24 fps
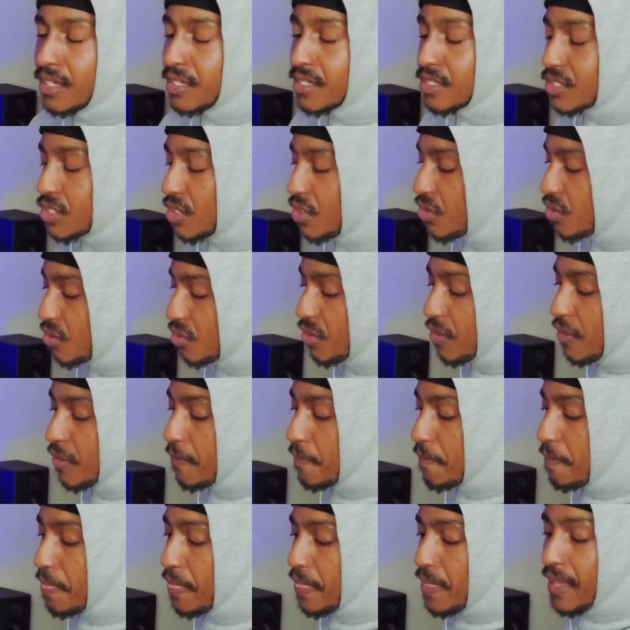So
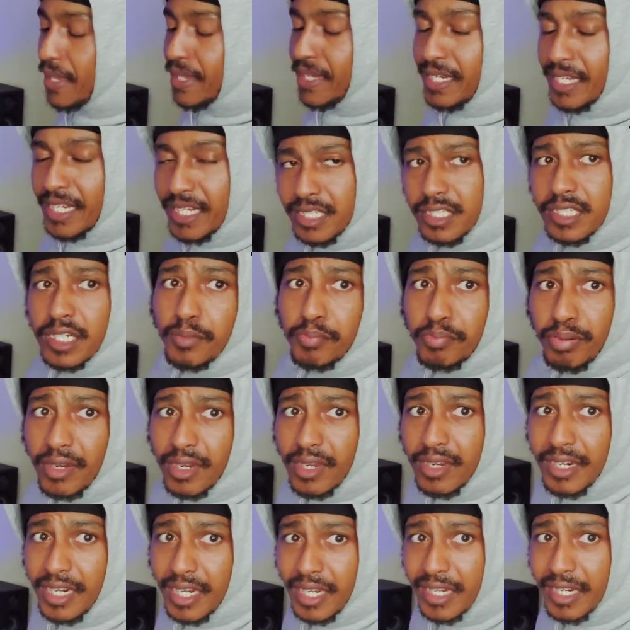get your
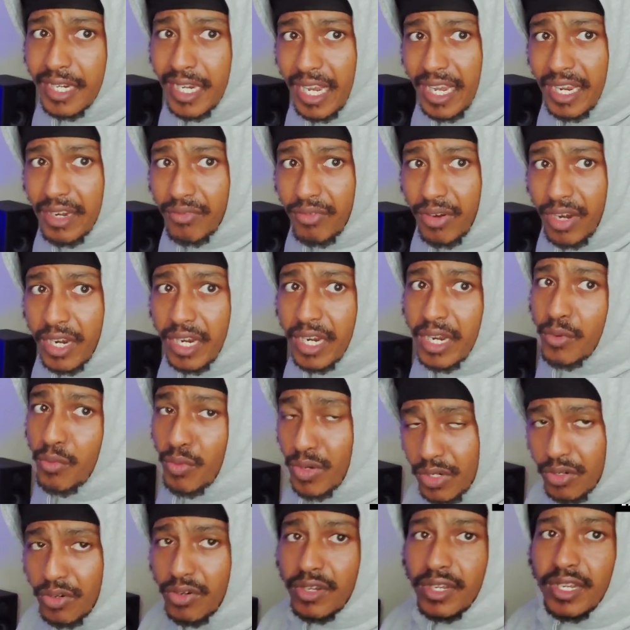plugin game right, and
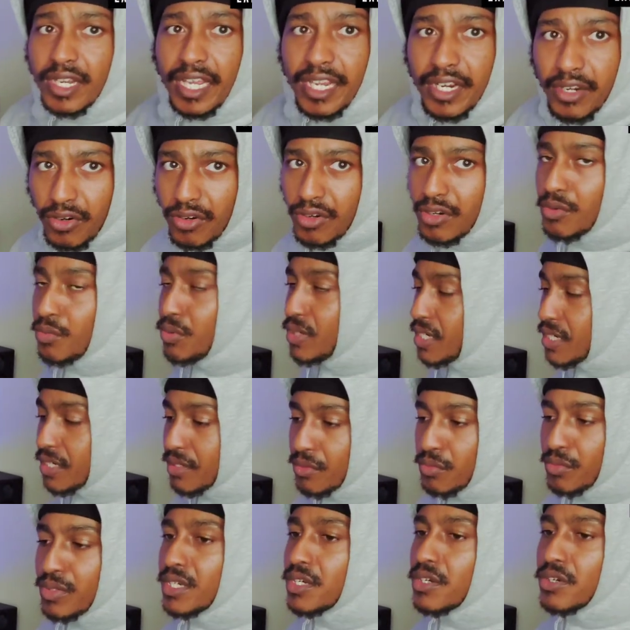we're gonna later on we
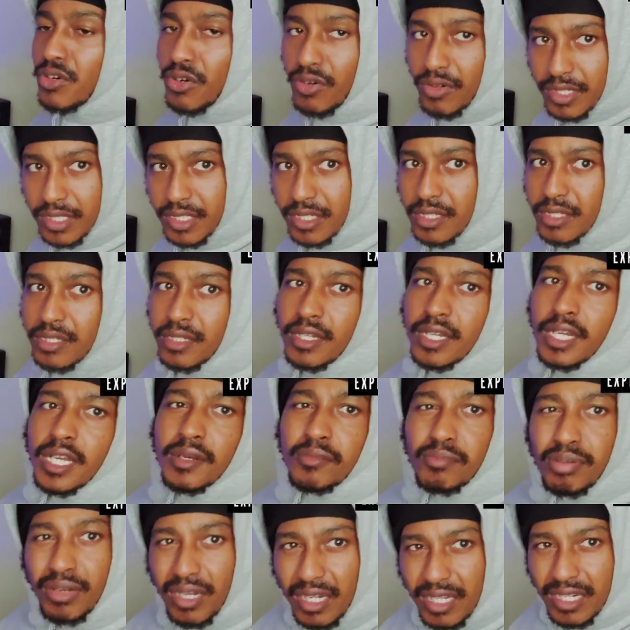could go into
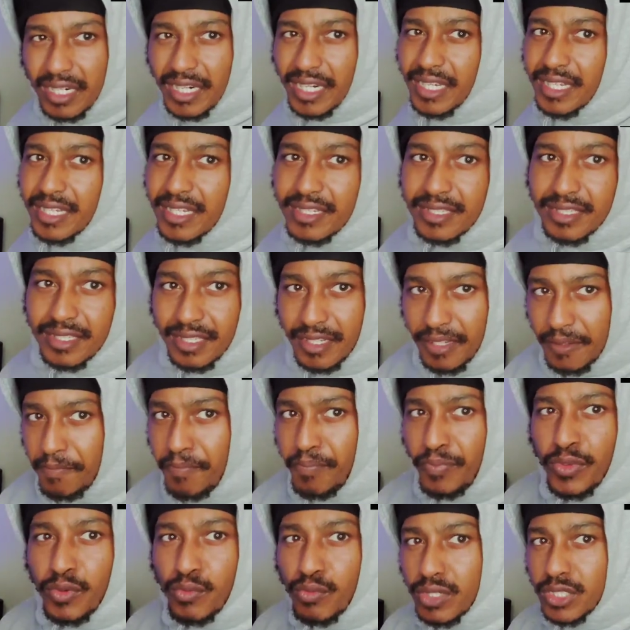plugins and
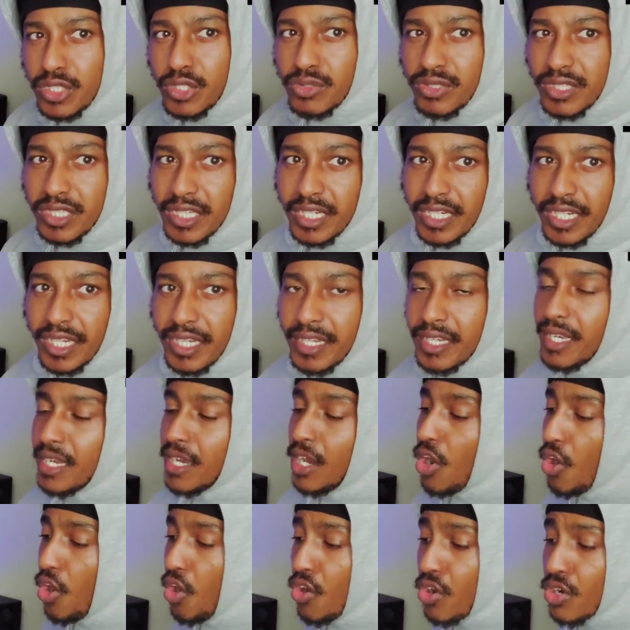what you should get.
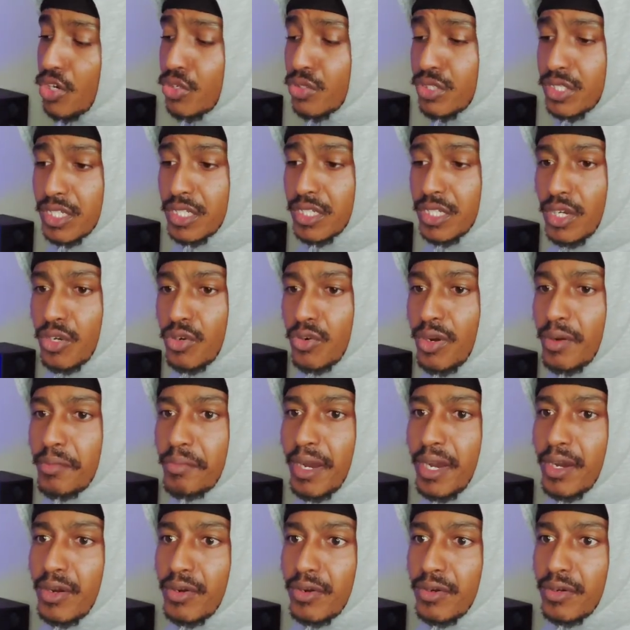All you should know
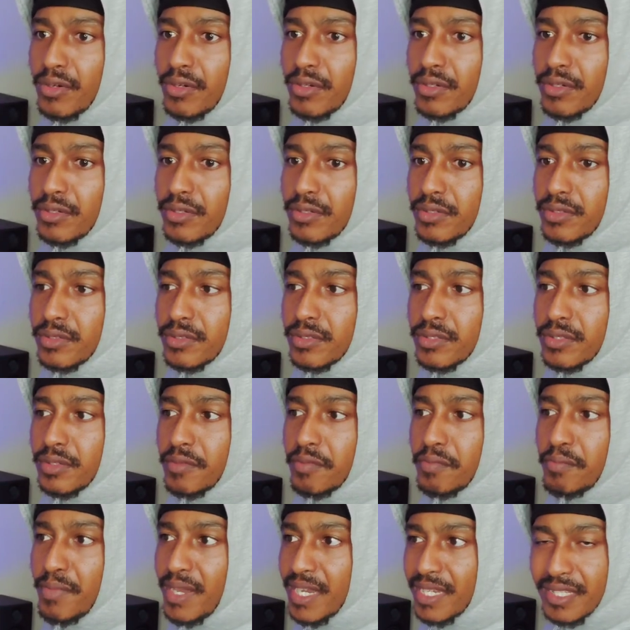about
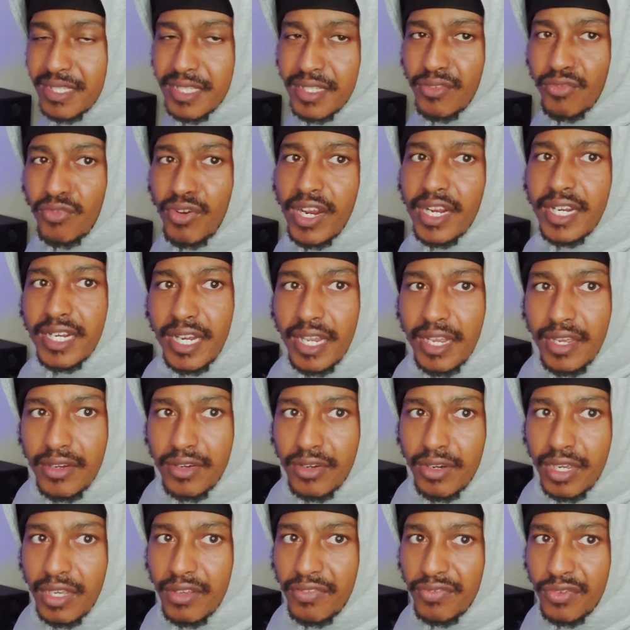mixing right
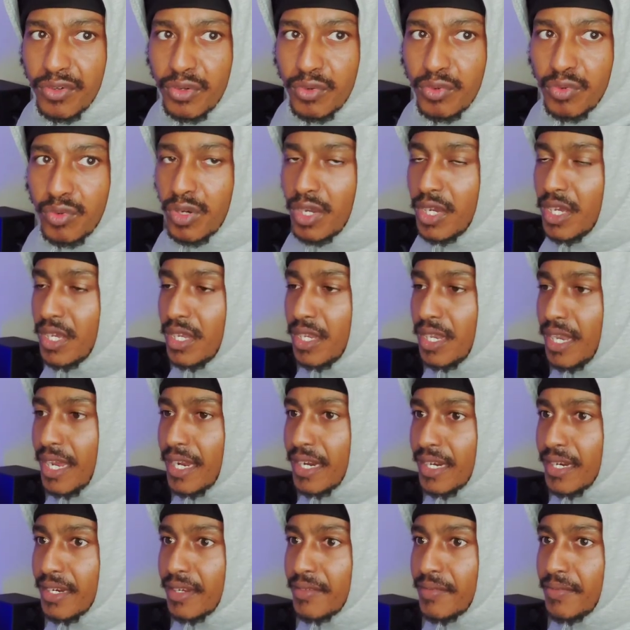now, if you
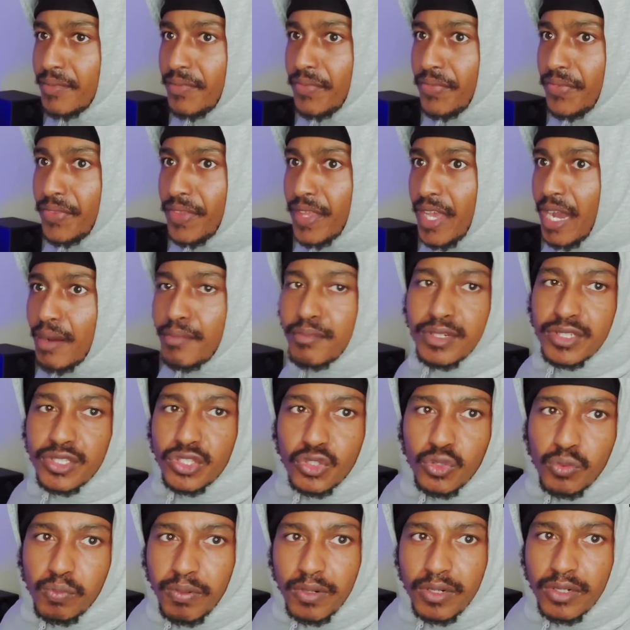like, I'm a
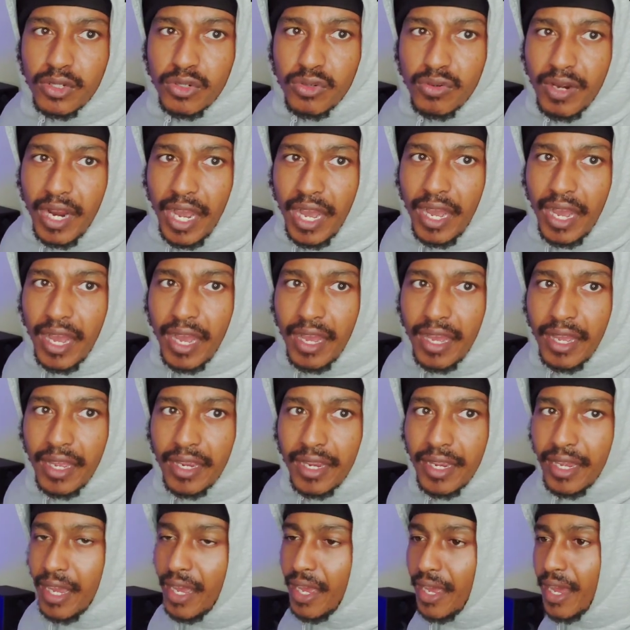super new guy.
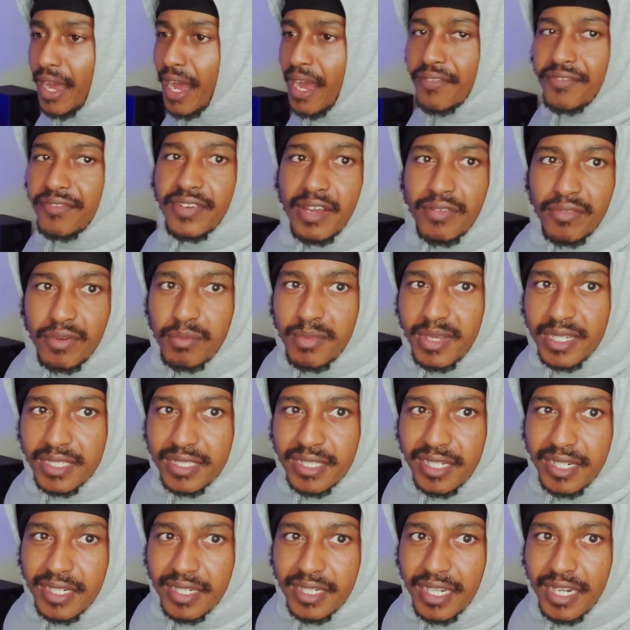I've never mixed
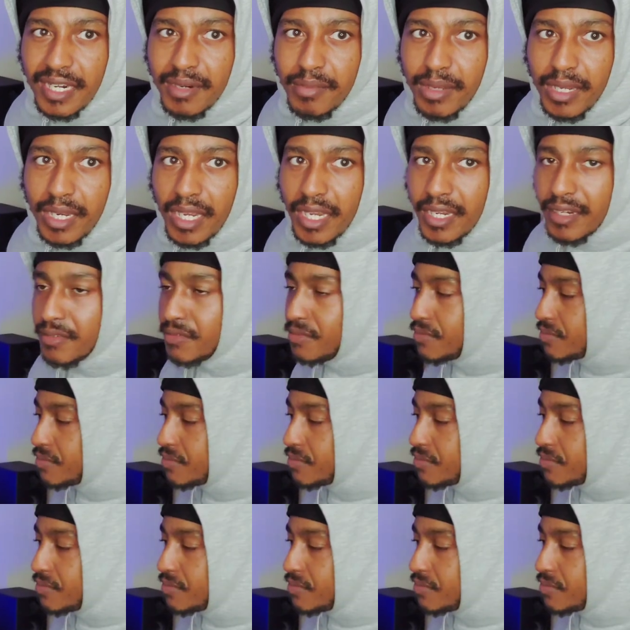anything in my life.